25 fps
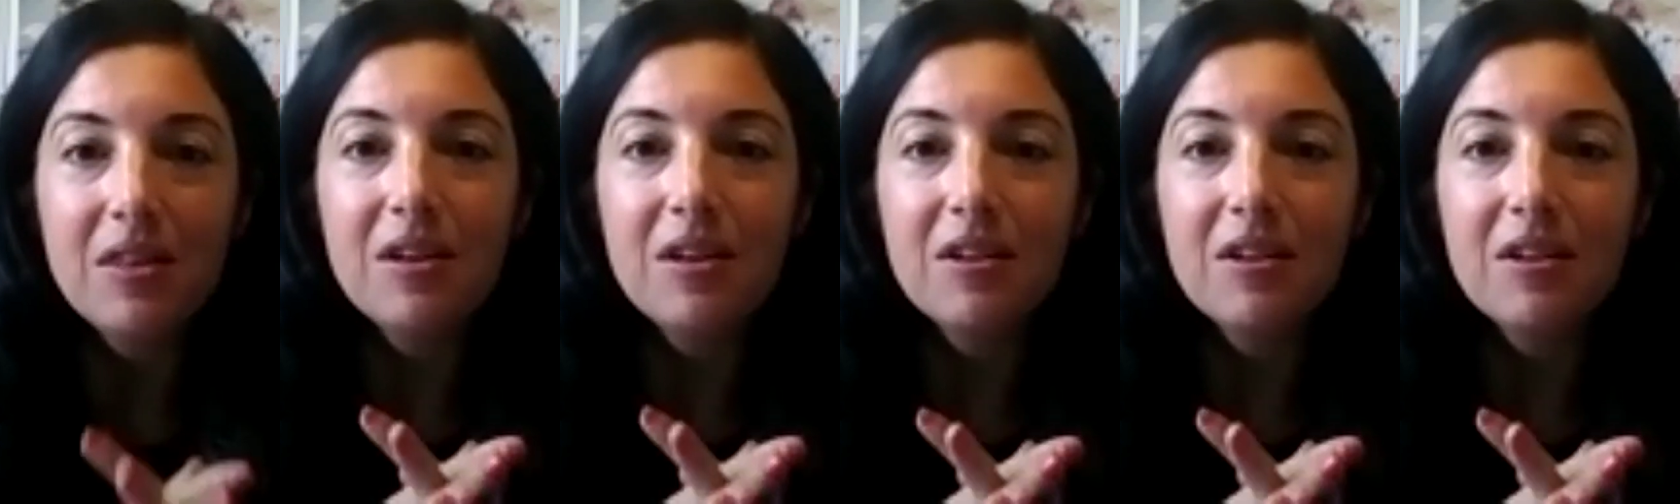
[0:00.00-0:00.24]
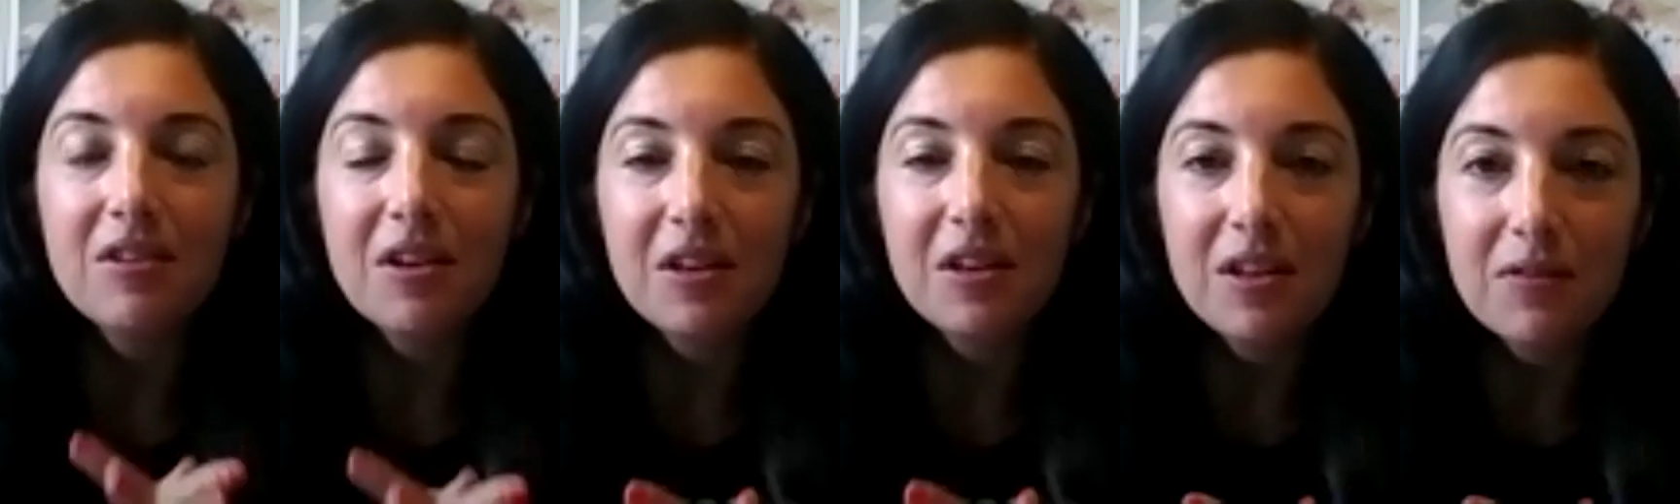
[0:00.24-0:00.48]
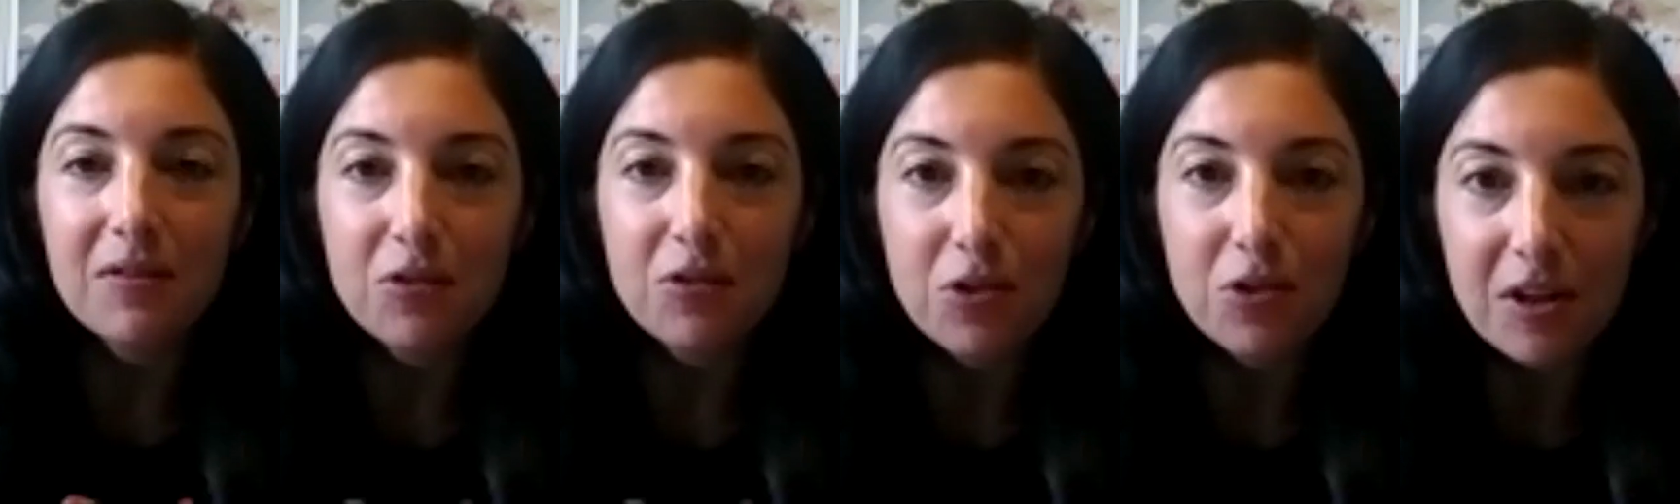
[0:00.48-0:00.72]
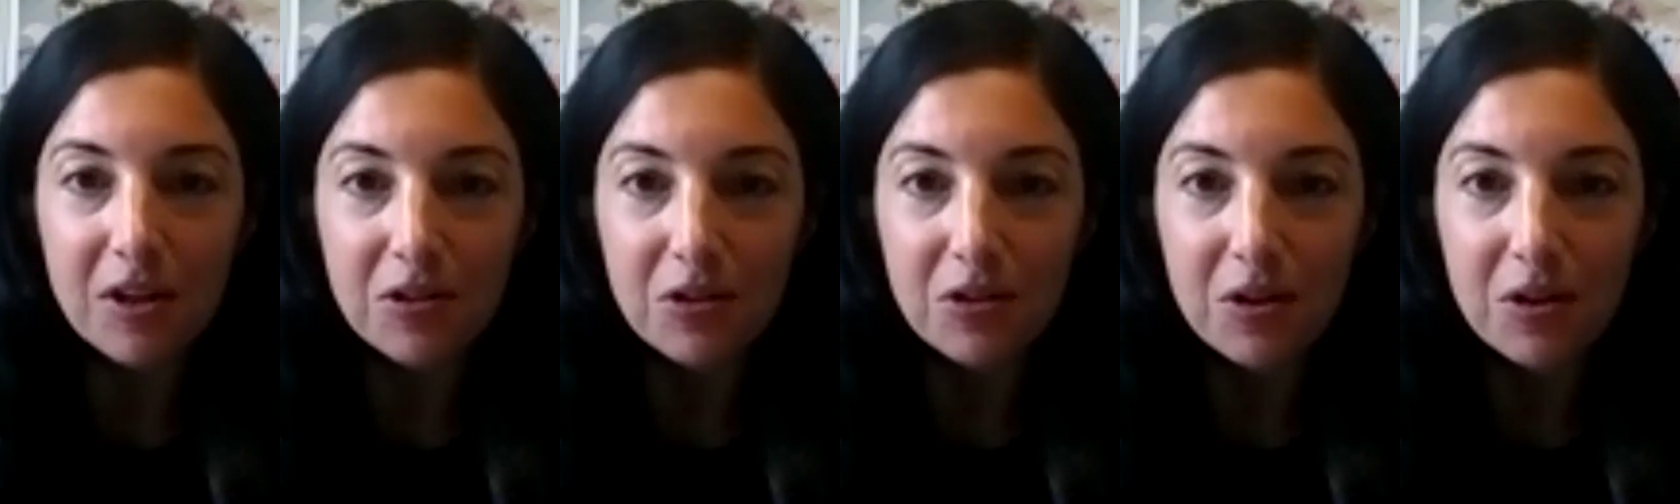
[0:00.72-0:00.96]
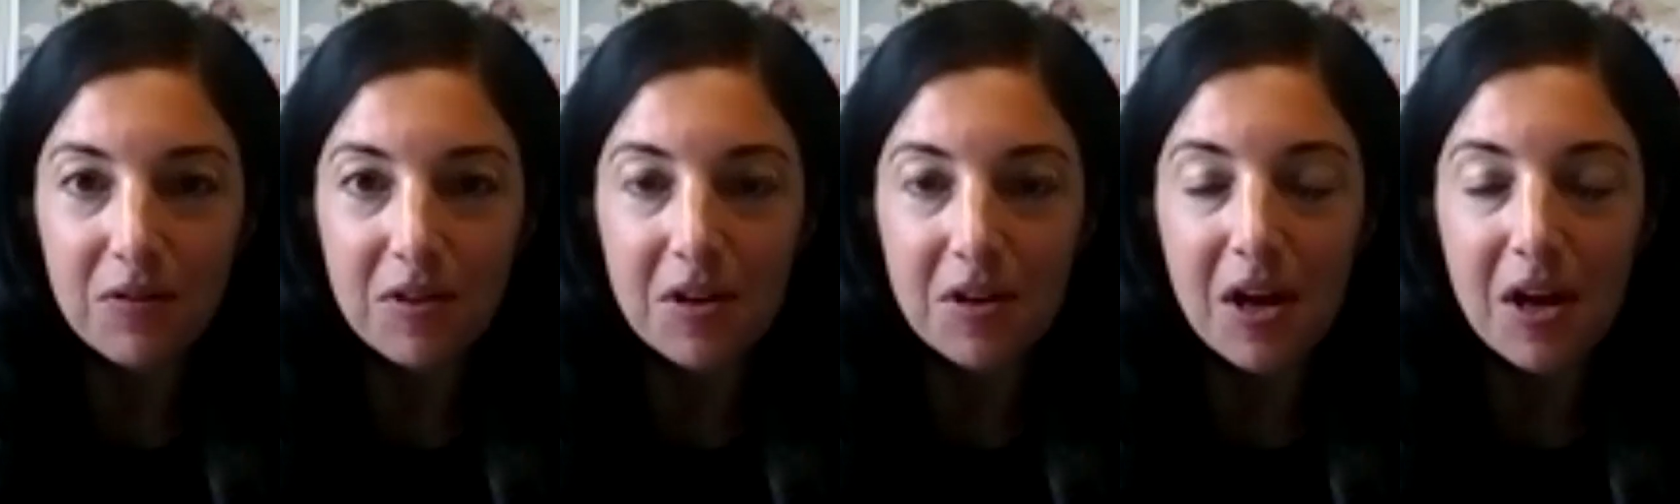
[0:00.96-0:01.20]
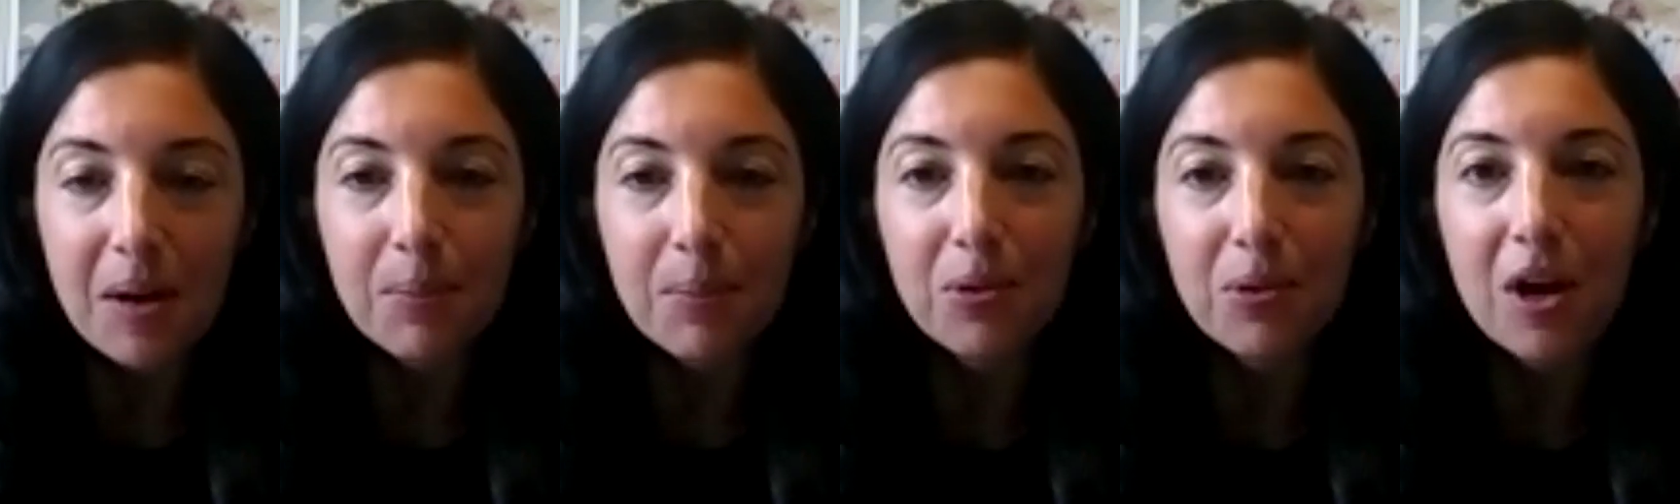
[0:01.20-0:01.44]
the executive director of the
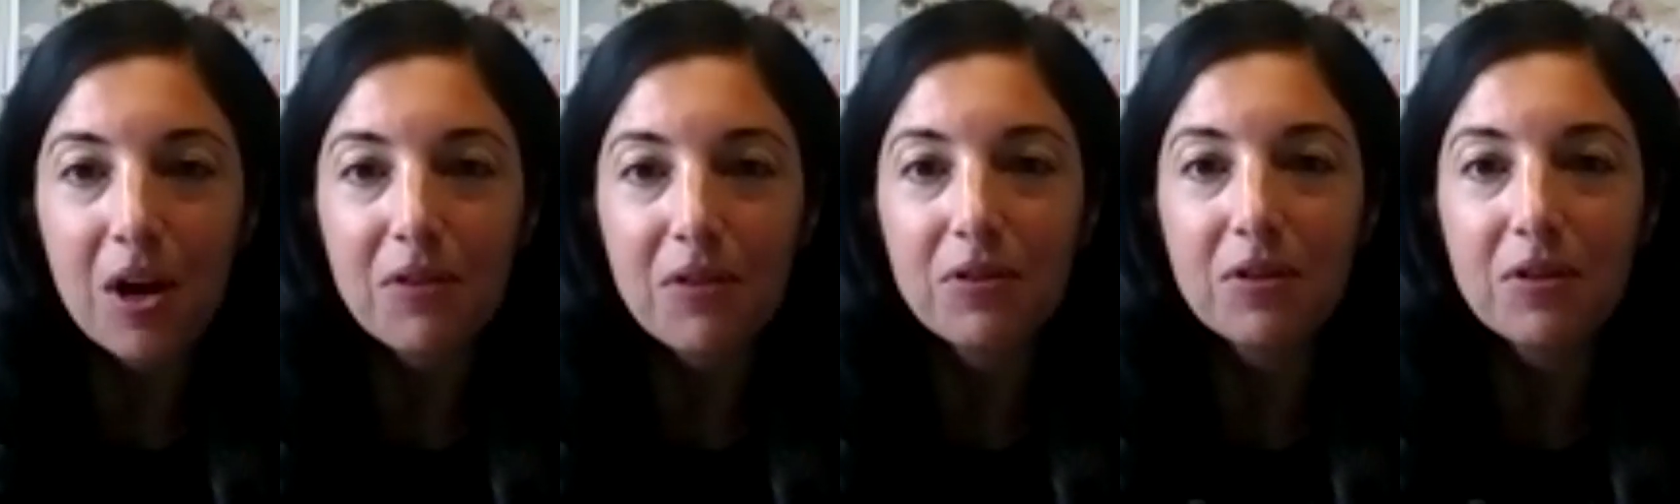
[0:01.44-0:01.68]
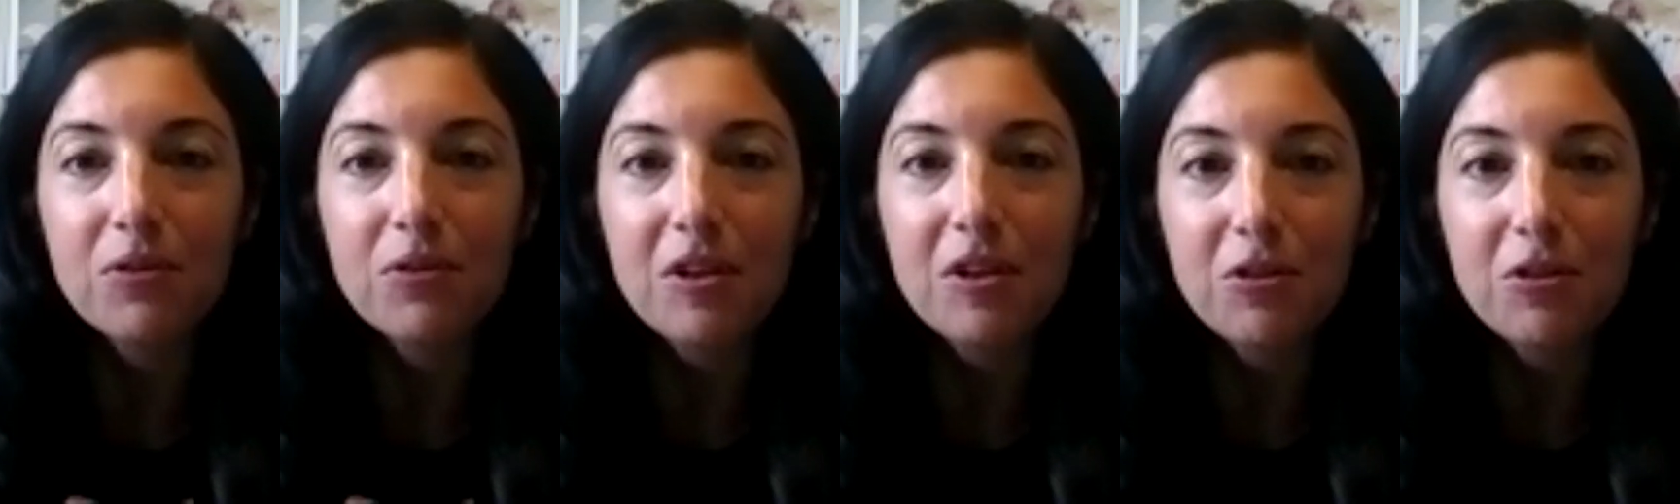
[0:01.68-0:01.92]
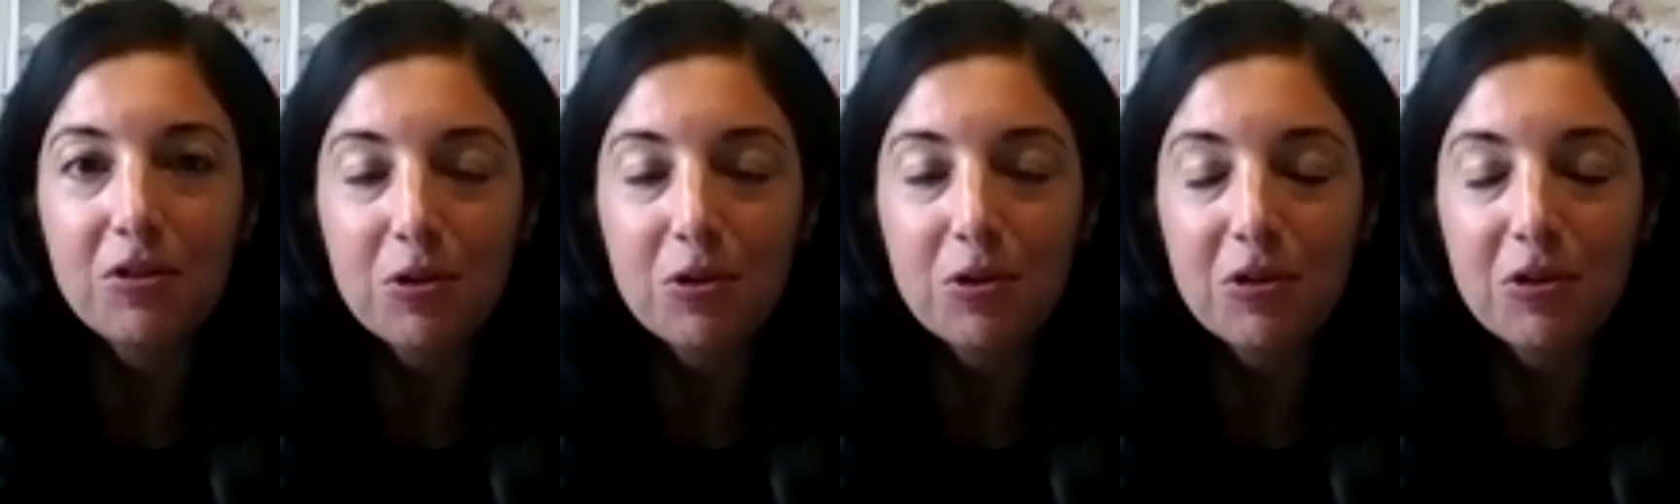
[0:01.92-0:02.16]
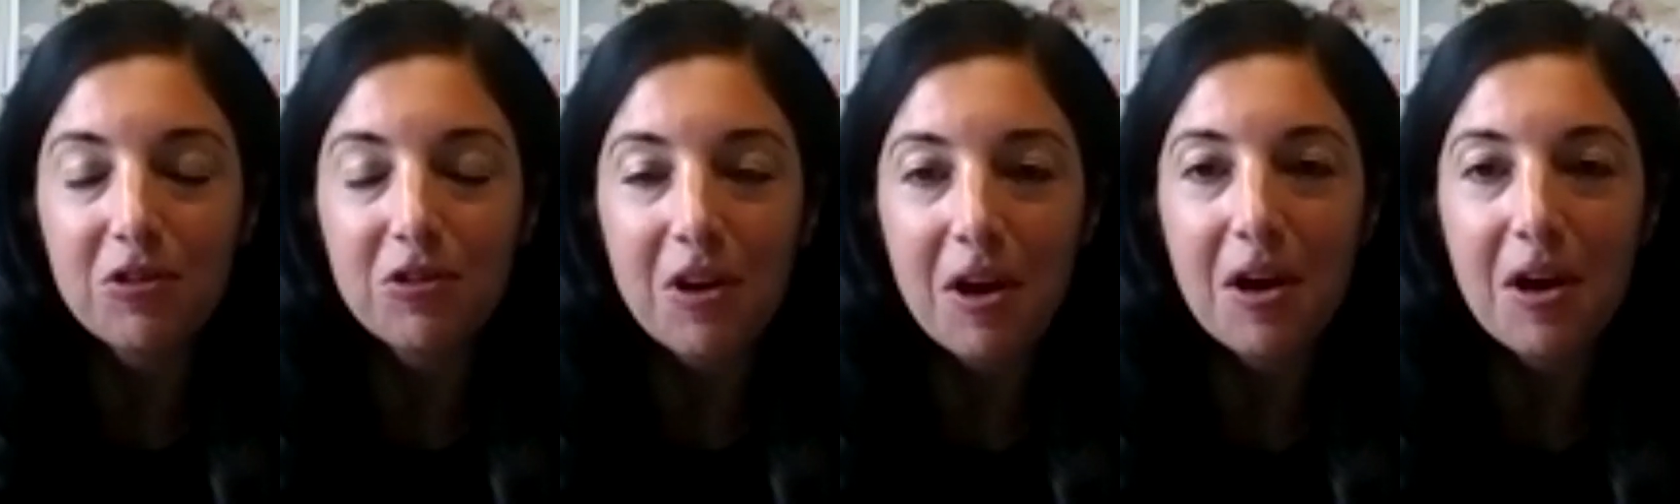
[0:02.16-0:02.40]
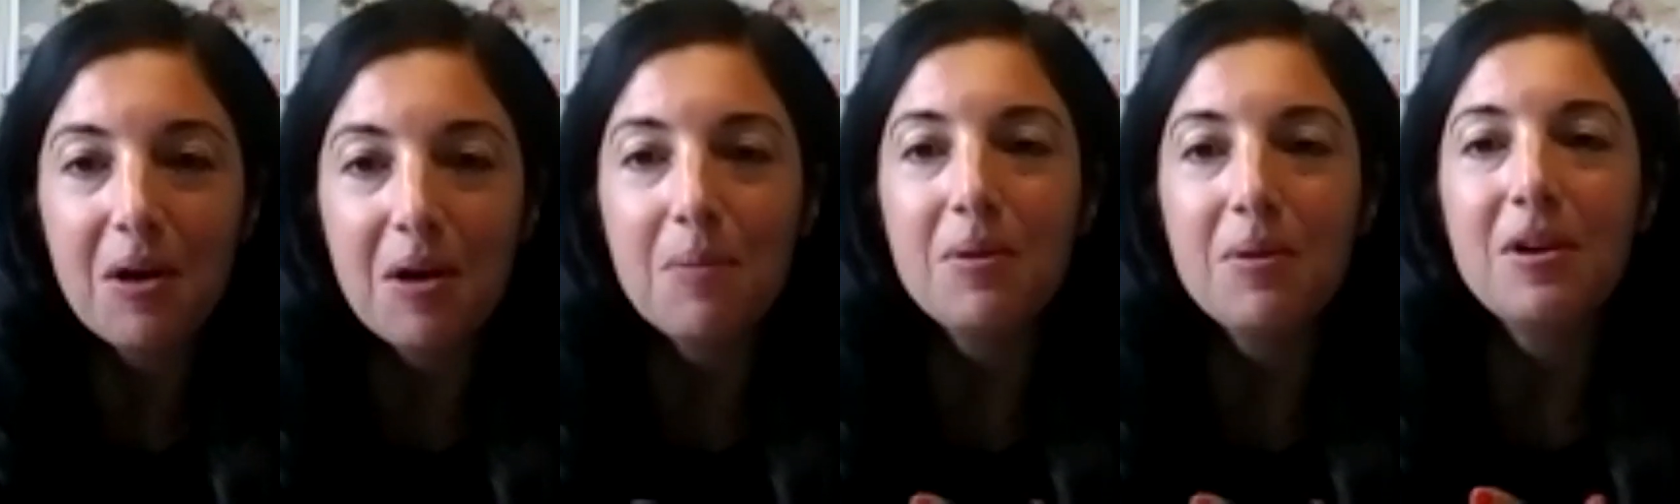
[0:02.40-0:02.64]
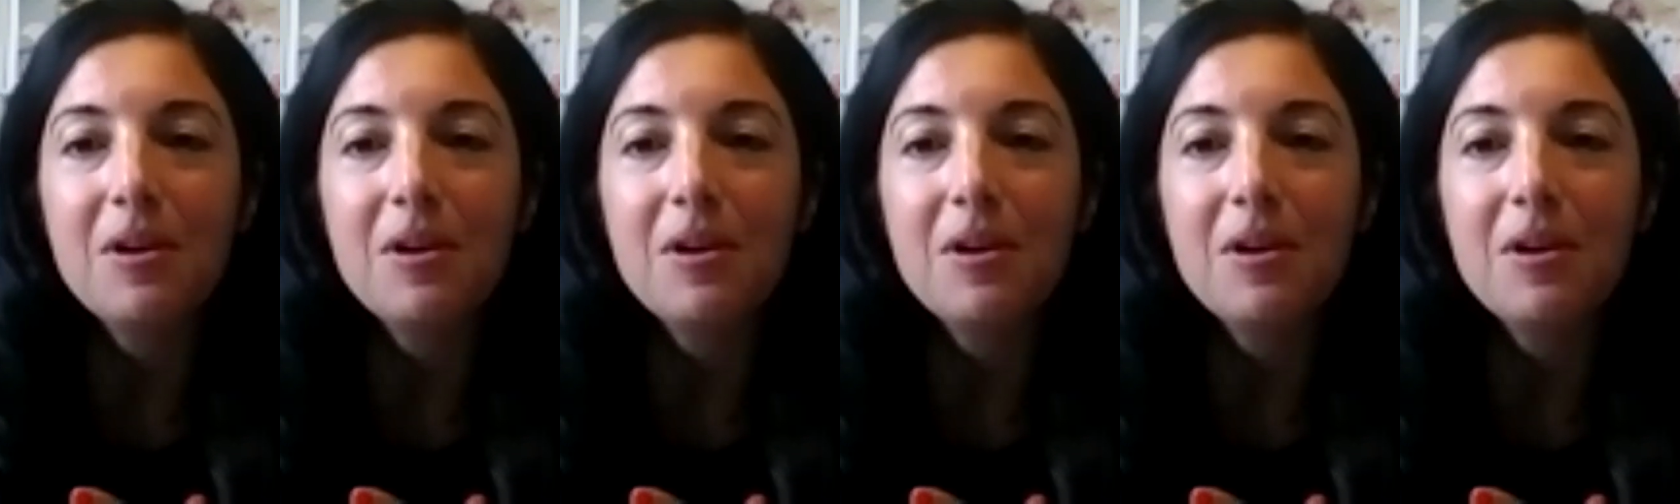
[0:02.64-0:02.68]
Nonprofit Resource Hub,